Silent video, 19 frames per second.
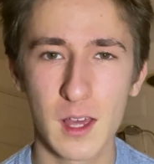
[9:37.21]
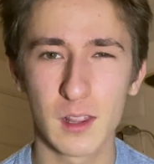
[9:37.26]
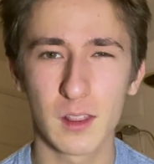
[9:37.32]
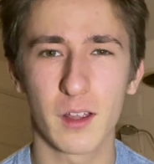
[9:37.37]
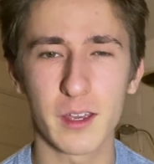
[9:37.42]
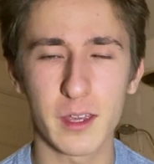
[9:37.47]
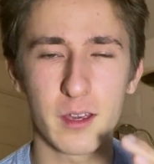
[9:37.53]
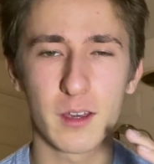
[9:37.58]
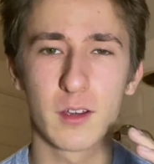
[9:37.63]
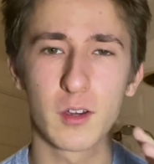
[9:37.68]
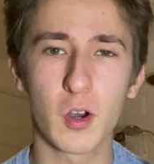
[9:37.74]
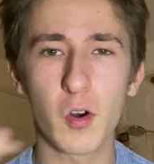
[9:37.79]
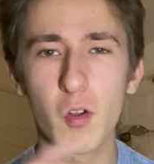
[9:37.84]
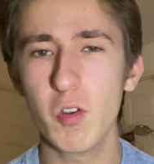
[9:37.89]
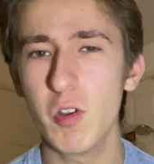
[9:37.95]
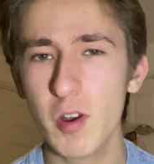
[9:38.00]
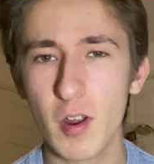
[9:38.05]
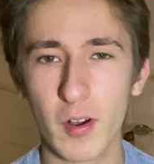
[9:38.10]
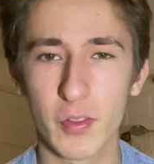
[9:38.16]
Like,
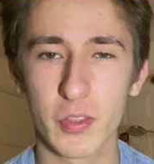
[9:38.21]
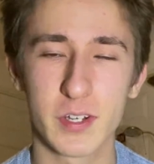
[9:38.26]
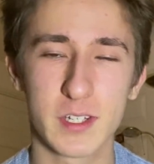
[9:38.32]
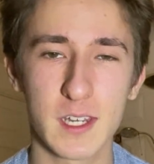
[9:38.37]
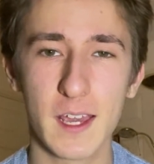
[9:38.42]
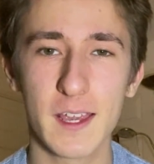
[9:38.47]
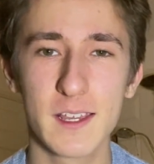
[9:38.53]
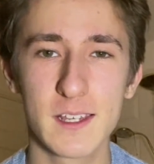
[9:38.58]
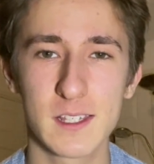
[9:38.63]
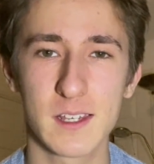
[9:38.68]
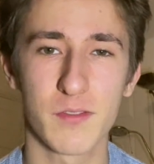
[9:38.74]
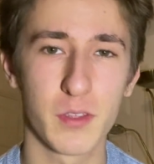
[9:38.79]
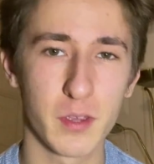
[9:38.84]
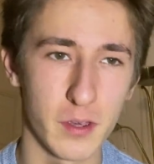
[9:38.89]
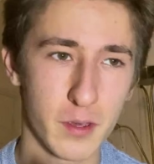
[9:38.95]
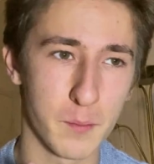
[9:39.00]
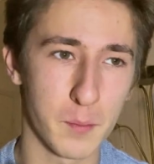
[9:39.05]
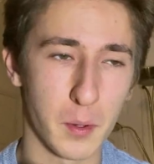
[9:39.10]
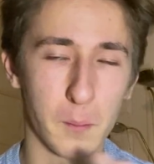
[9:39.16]
gone are the days of
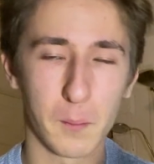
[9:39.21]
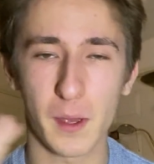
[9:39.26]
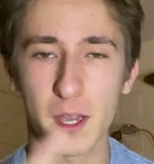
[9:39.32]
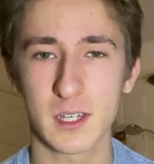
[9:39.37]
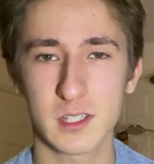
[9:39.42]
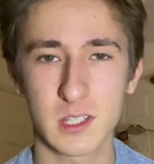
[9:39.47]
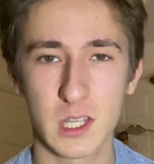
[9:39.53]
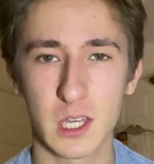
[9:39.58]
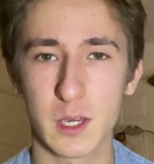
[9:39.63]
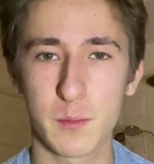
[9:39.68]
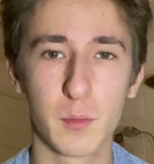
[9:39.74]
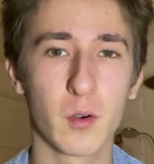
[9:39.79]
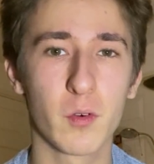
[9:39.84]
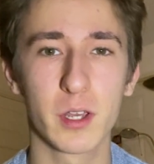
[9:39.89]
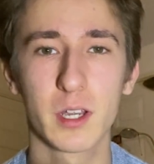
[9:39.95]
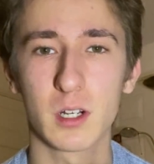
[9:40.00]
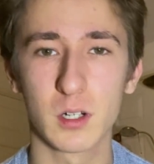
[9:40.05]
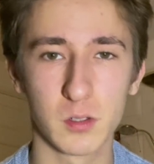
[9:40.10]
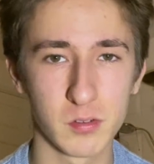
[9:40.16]
the bombastic
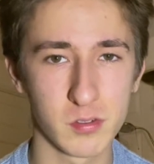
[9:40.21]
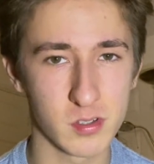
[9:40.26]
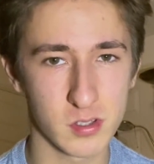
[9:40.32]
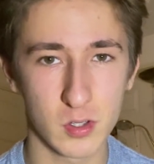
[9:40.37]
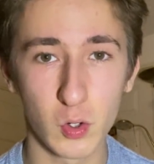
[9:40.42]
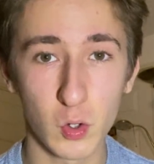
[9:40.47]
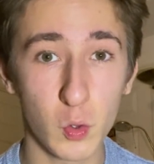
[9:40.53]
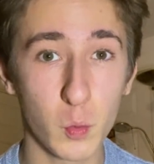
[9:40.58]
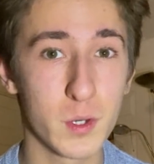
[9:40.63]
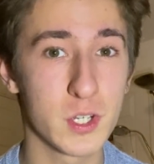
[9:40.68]
Murray Gold score,